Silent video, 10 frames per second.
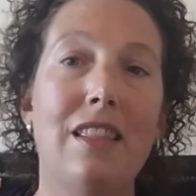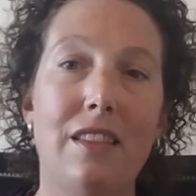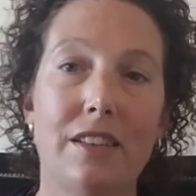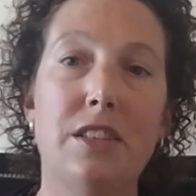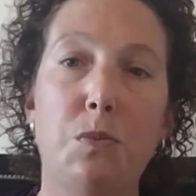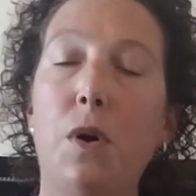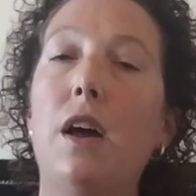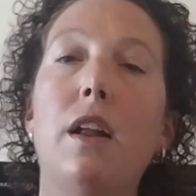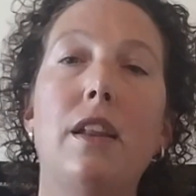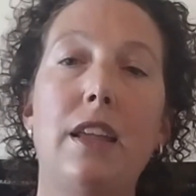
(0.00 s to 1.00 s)
This is
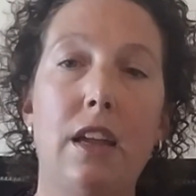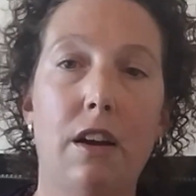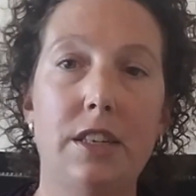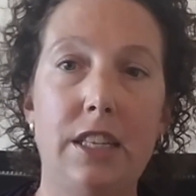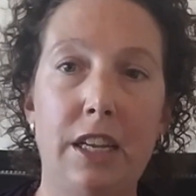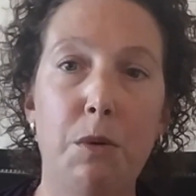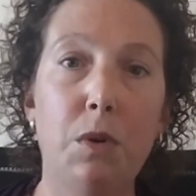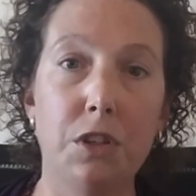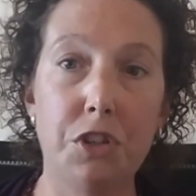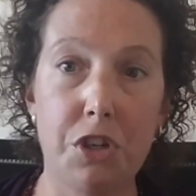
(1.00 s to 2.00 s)
what an ERD
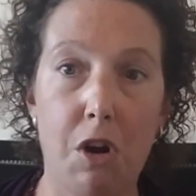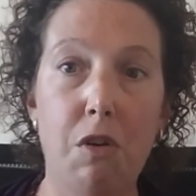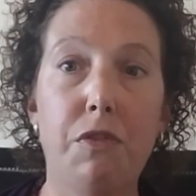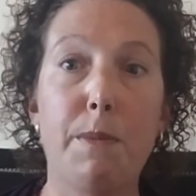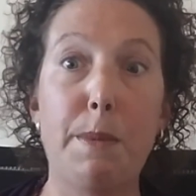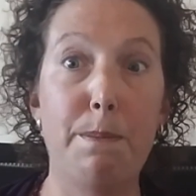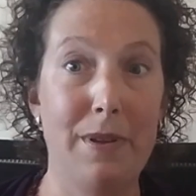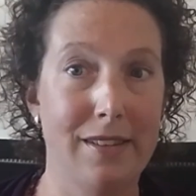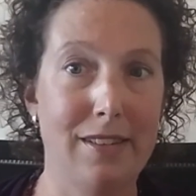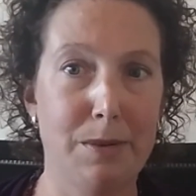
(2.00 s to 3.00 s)
will show from a
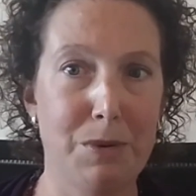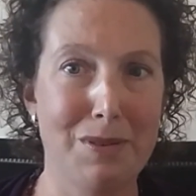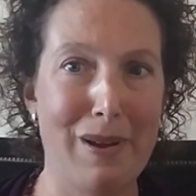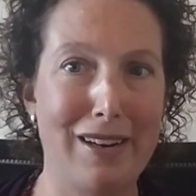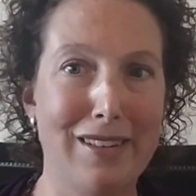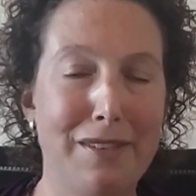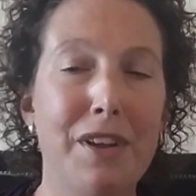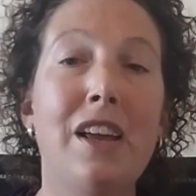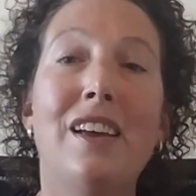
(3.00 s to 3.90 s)
business perspective.